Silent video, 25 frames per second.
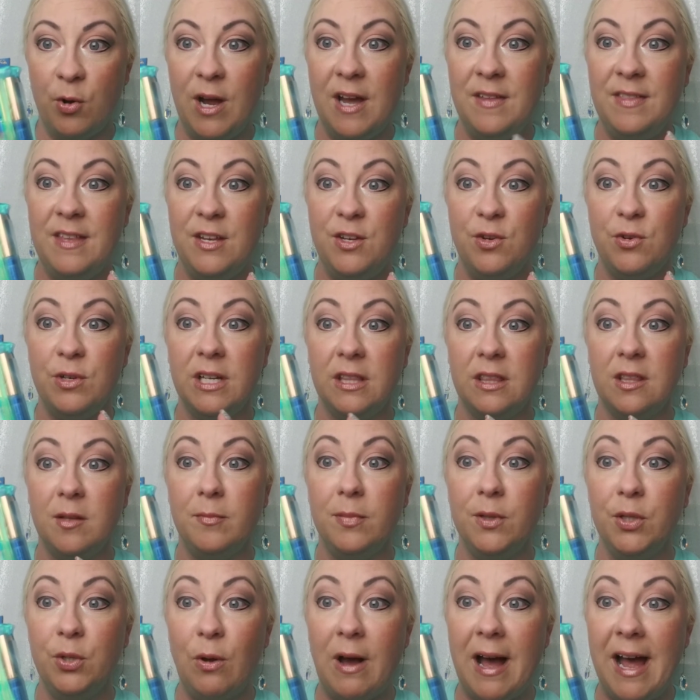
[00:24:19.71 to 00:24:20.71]
And then you'll get the
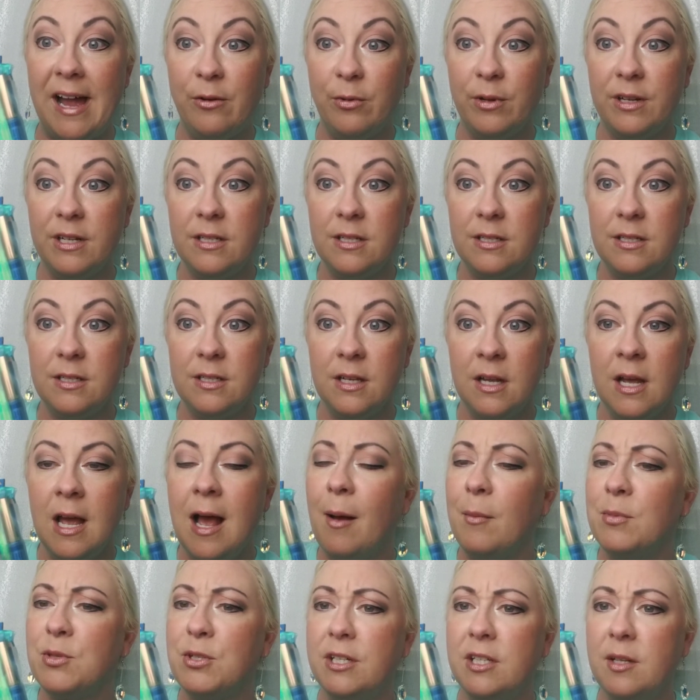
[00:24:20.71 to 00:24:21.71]
Blue Iris,
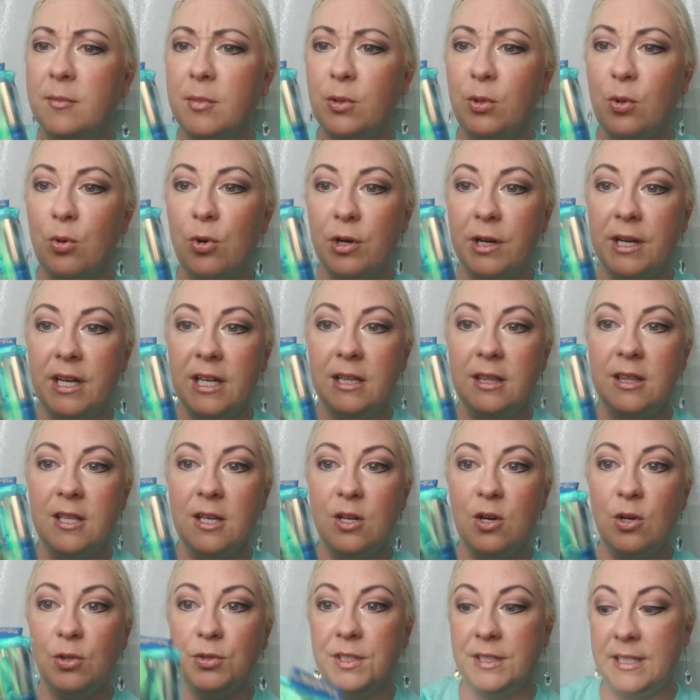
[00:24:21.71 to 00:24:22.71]
sorry, the Blue Orchid, the
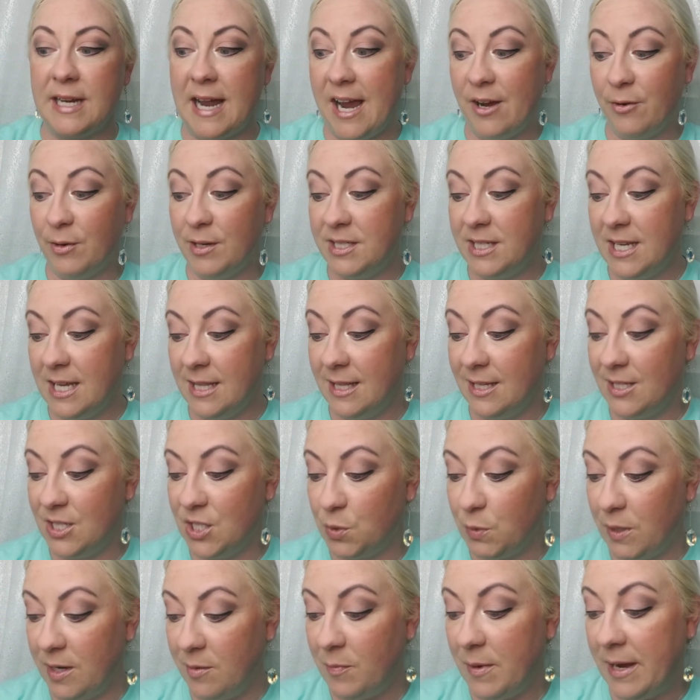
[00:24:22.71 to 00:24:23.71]
Golden Iris, and the
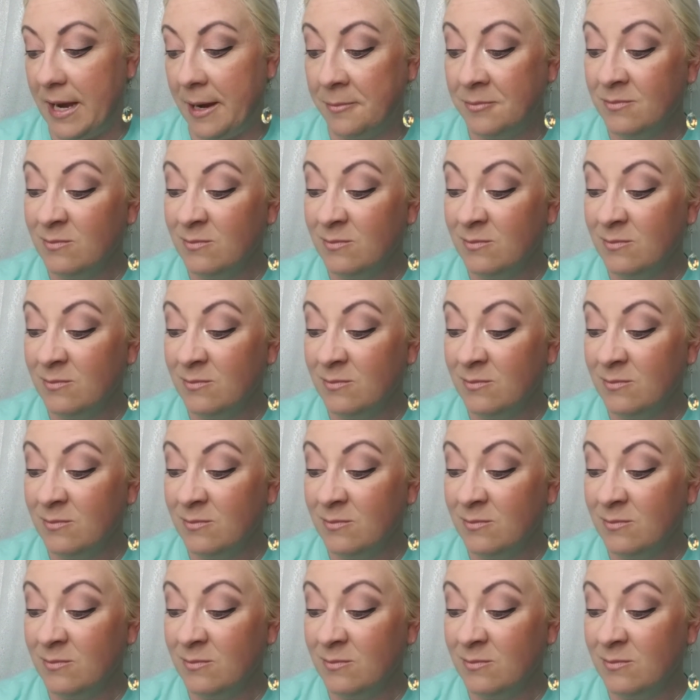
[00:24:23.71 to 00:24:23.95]
Sweet Pea.